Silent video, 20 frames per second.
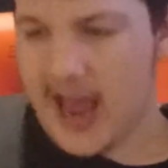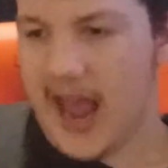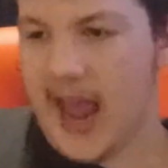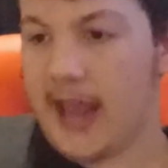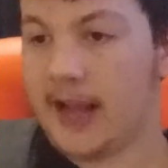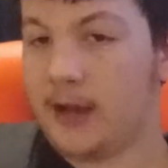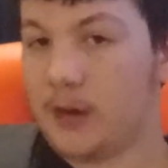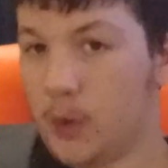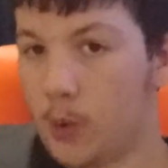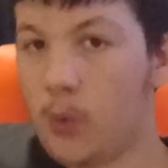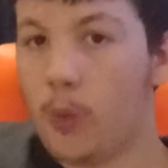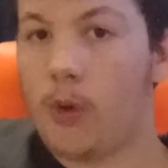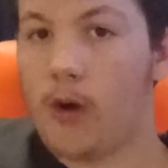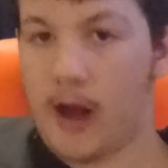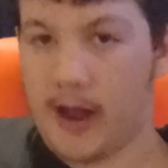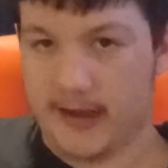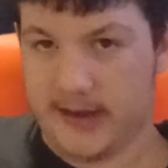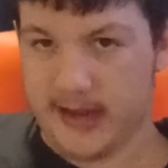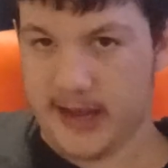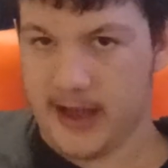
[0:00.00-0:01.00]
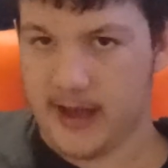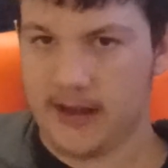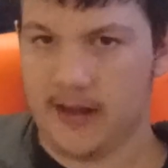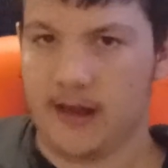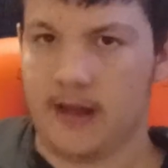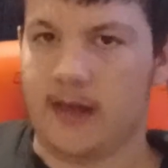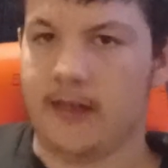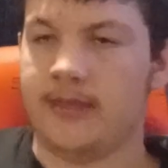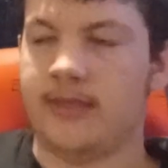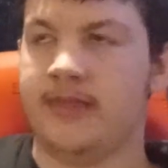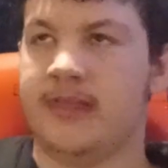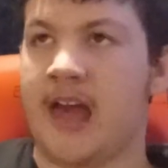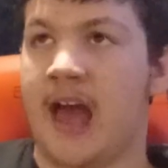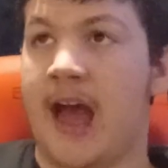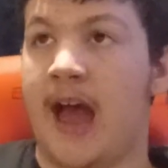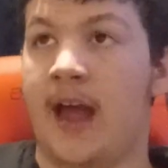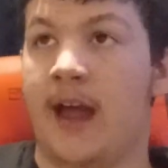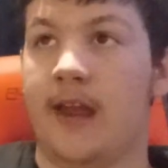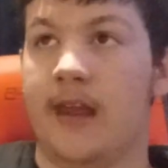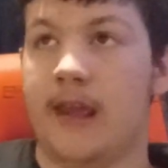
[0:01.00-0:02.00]
and cool idea
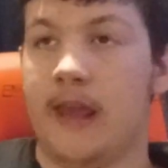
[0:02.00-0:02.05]
that